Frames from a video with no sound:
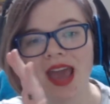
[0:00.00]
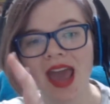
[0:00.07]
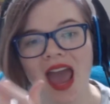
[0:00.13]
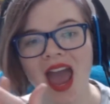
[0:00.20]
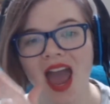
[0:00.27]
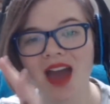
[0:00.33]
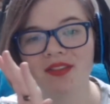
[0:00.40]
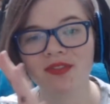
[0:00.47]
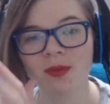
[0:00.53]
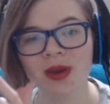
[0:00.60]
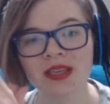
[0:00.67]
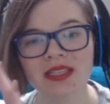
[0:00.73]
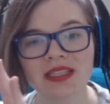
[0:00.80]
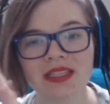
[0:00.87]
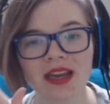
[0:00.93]

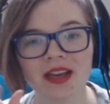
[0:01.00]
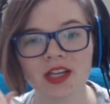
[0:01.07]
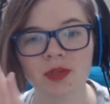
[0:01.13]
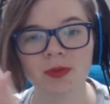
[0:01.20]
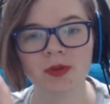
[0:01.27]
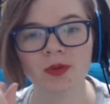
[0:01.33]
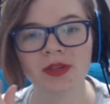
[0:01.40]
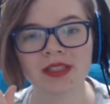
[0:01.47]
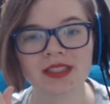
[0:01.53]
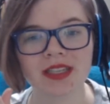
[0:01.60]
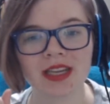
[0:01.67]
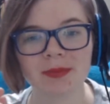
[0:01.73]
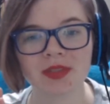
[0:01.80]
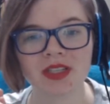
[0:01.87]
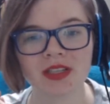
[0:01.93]
halfway stage between
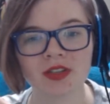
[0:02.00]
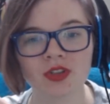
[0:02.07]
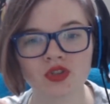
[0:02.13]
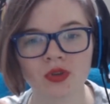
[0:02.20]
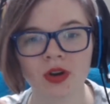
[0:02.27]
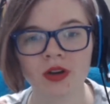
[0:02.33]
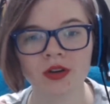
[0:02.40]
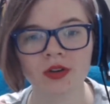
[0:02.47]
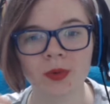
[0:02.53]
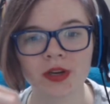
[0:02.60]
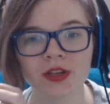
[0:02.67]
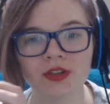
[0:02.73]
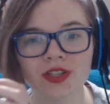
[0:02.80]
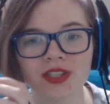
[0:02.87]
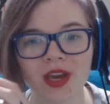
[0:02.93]
tipsy and drunk where
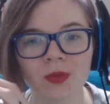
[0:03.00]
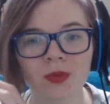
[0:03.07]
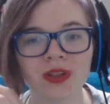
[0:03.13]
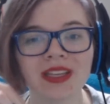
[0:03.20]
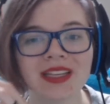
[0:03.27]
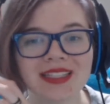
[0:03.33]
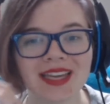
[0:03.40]
you just get really